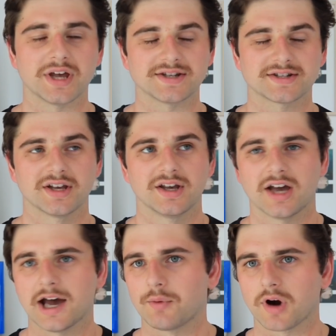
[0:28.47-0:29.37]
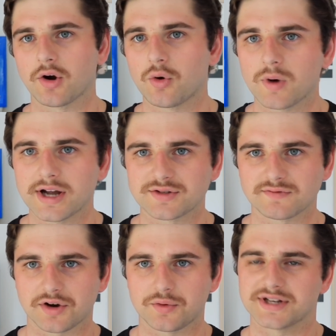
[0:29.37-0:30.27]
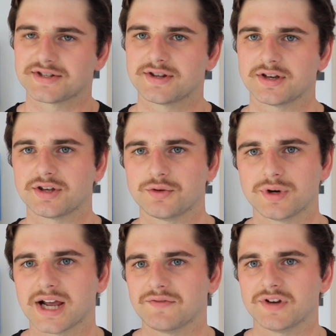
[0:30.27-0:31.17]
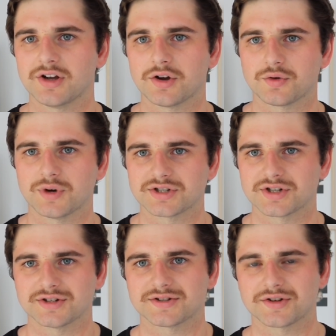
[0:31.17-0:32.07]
That's where I always request the Q&A video questions.